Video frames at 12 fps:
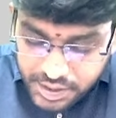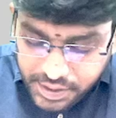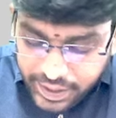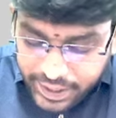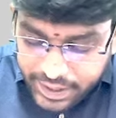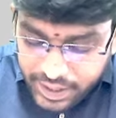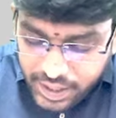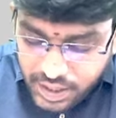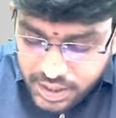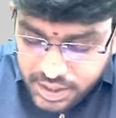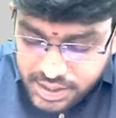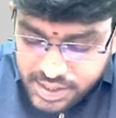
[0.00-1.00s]
Technically,
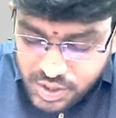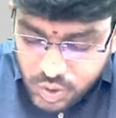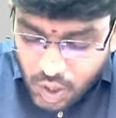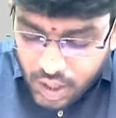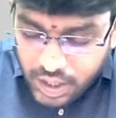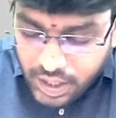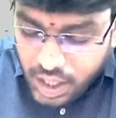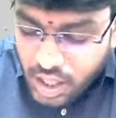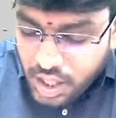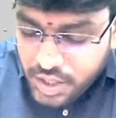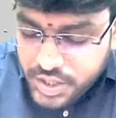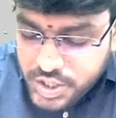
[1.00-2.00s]
this is called a
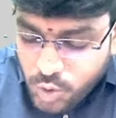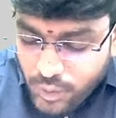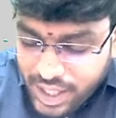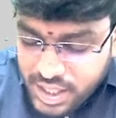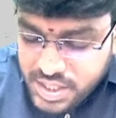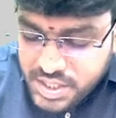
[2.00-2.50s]
dual